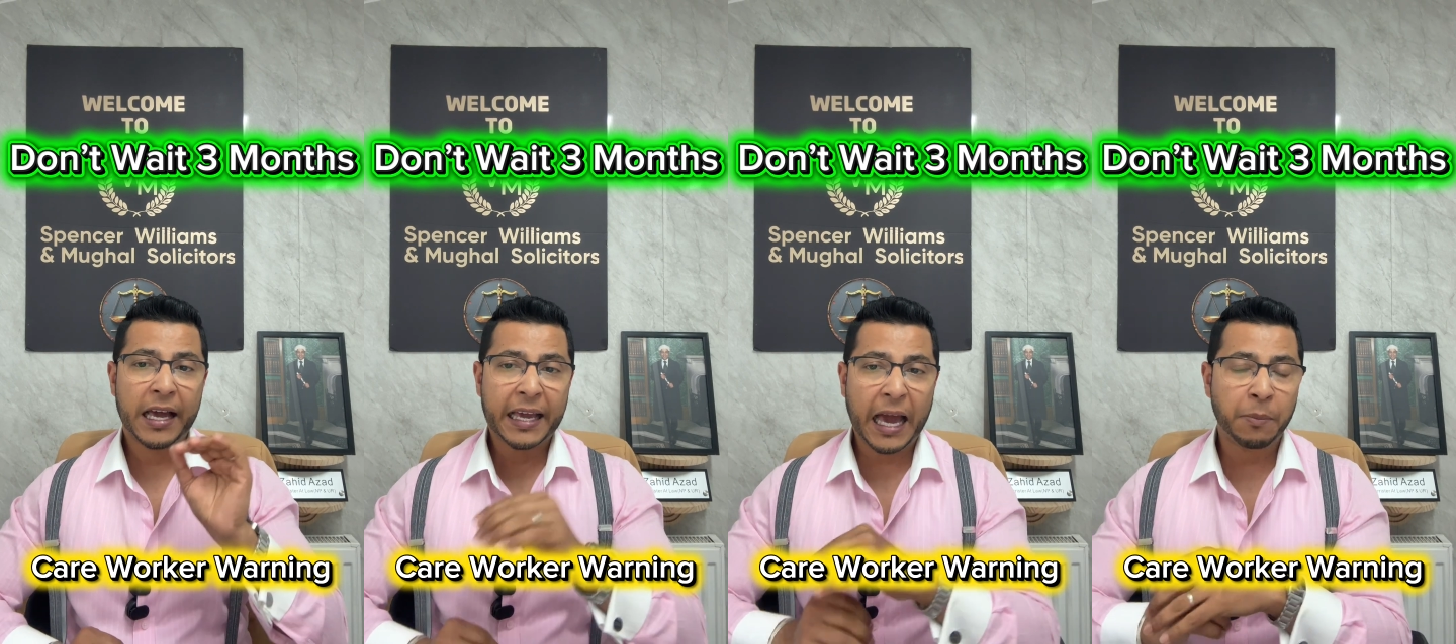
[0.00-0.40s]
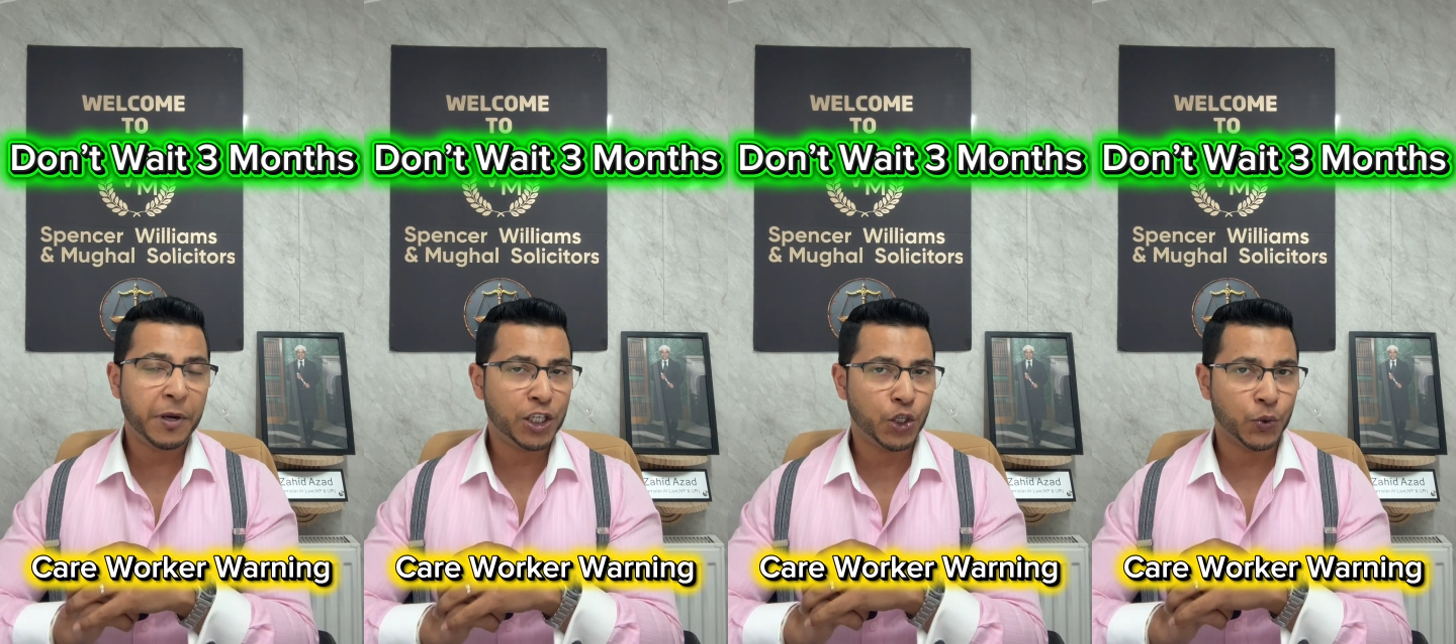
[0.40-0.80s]
can
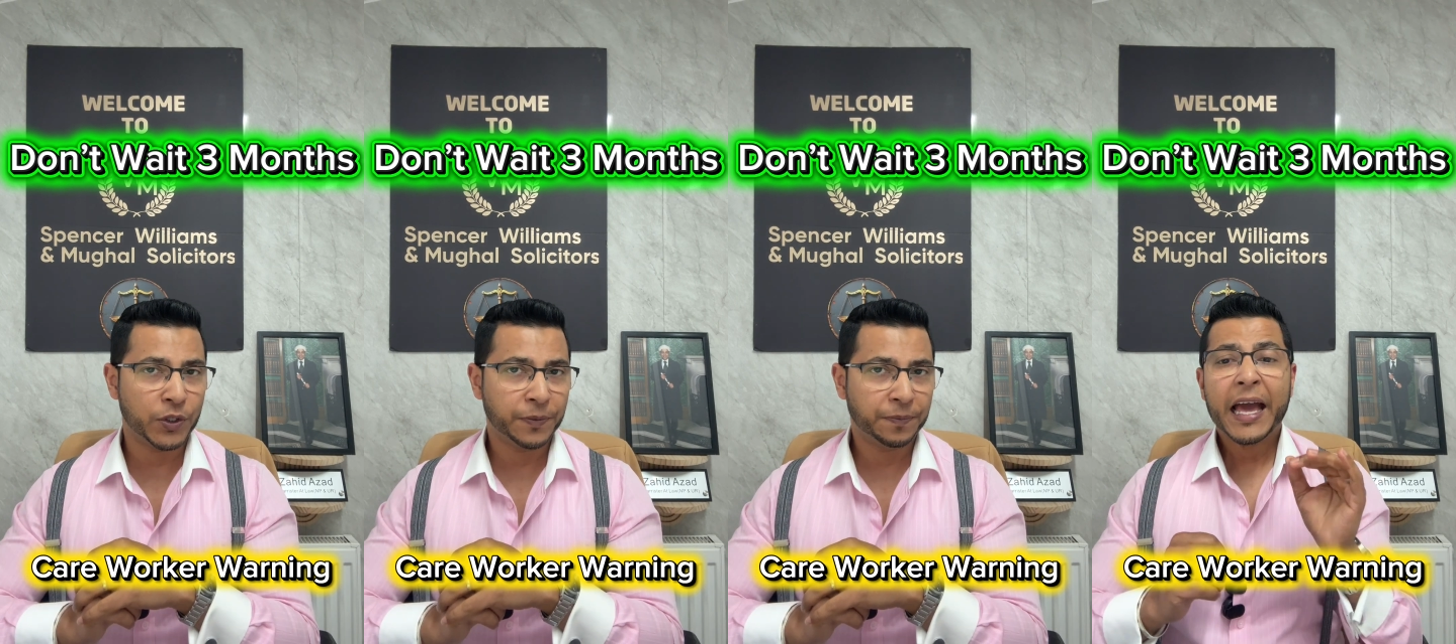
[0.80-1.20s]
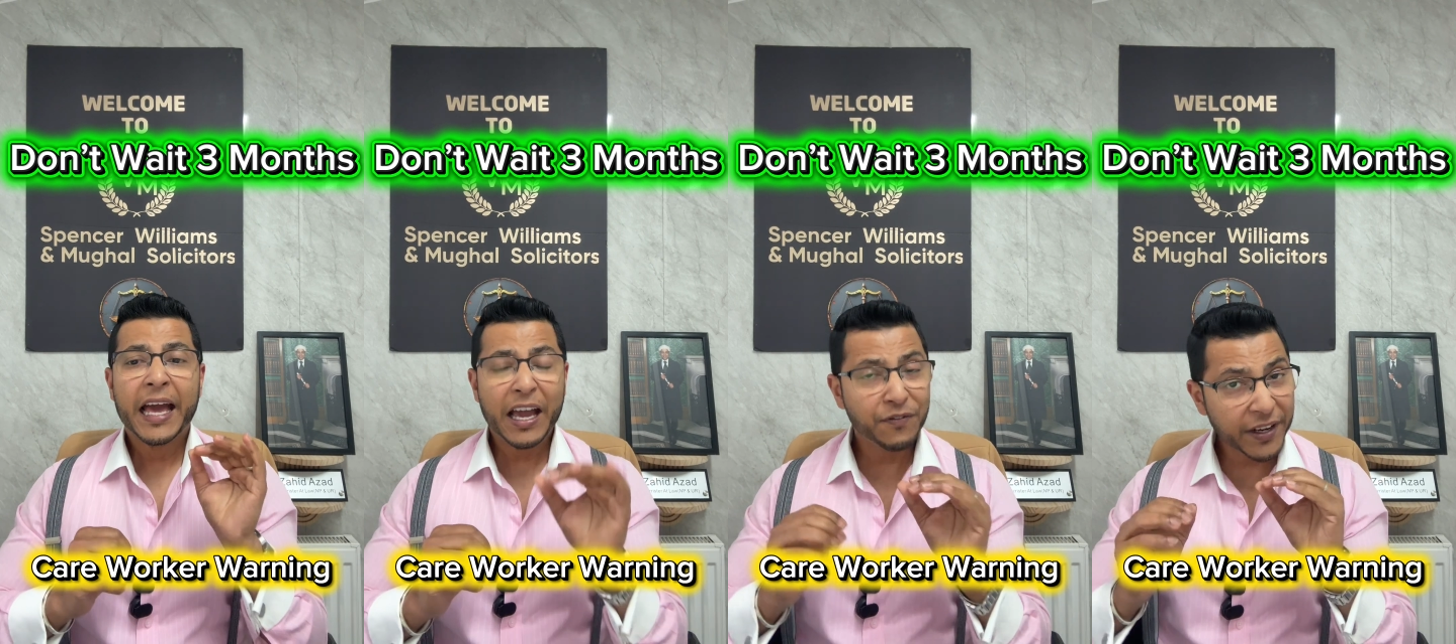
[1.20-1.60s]
be issued.
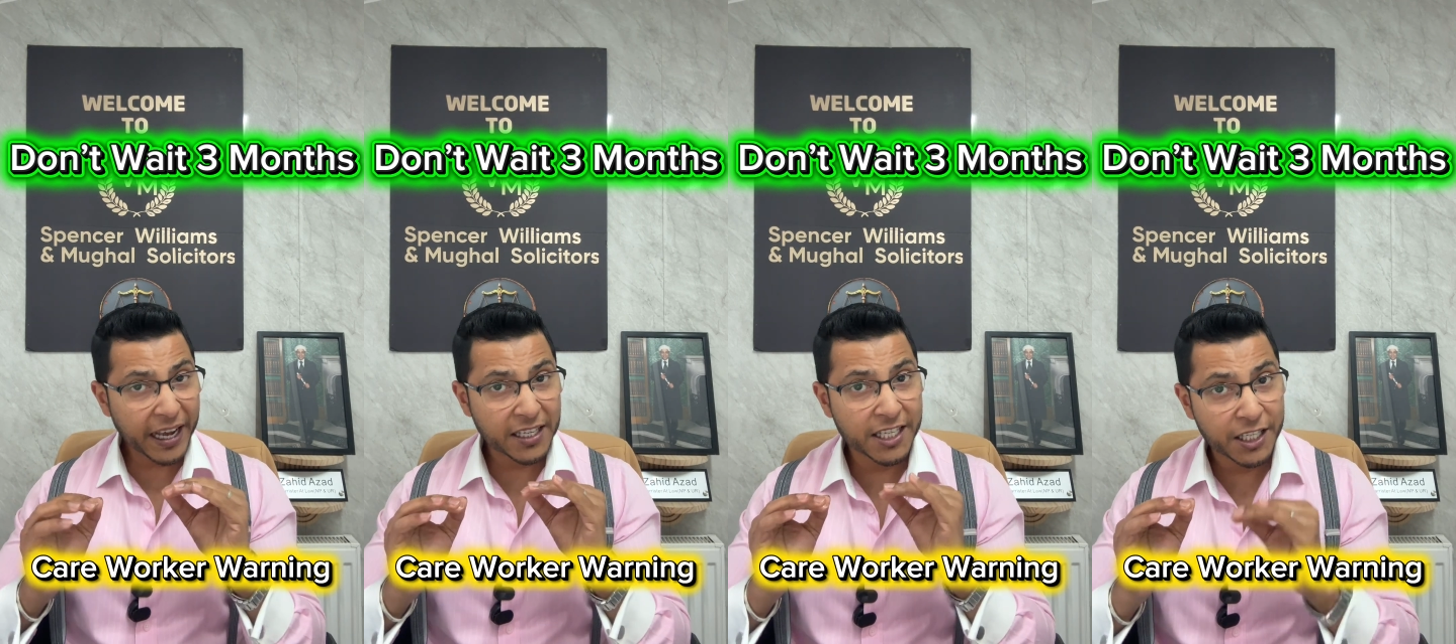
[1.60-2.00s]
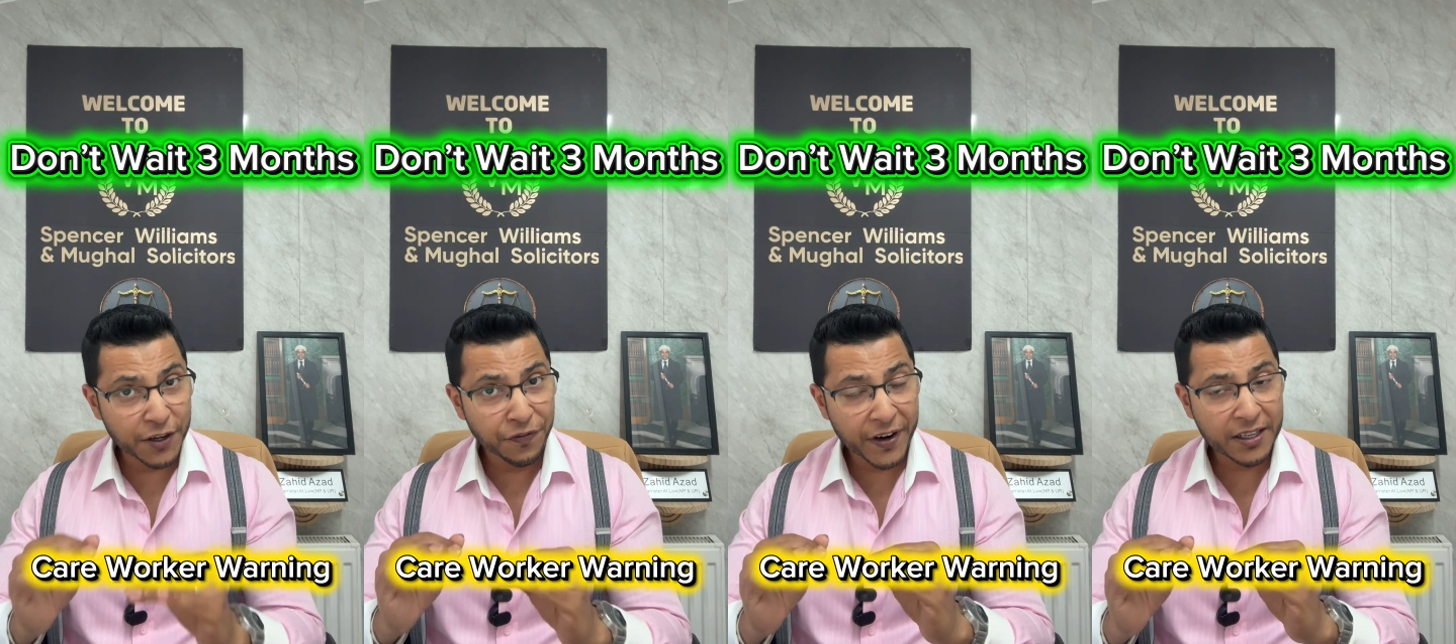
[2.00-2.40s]
Every case is
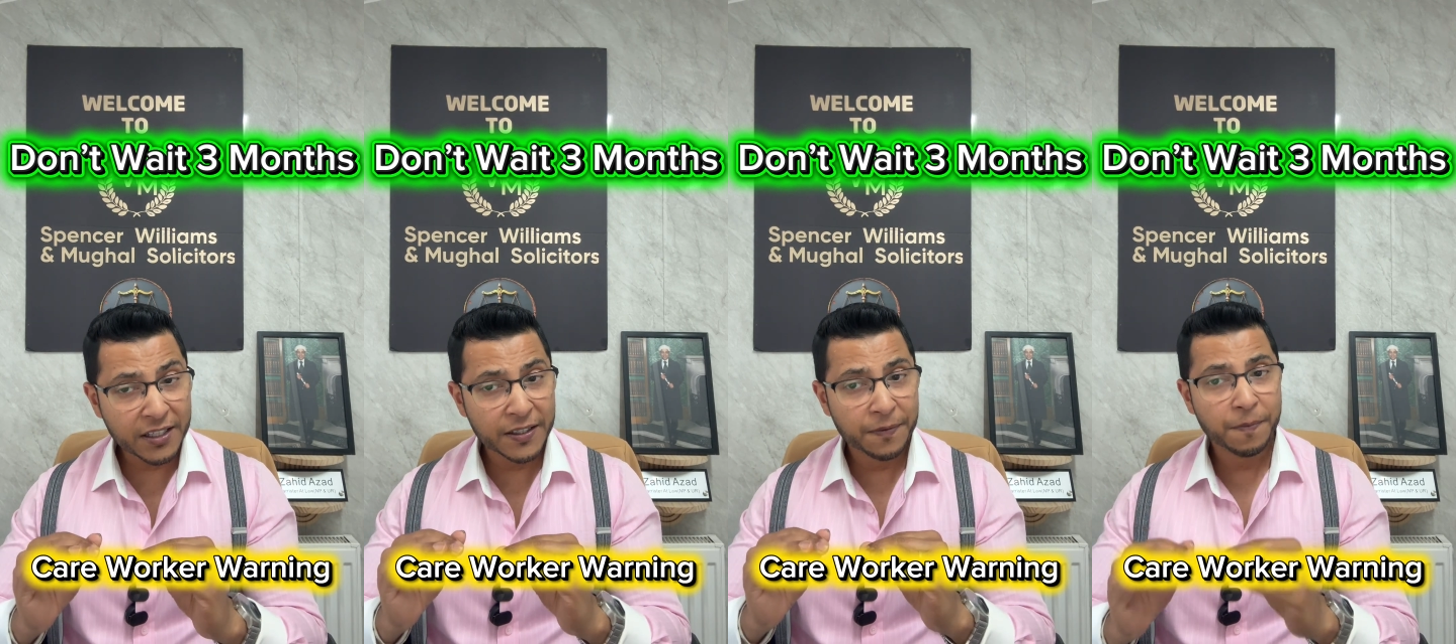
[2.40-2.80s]
different.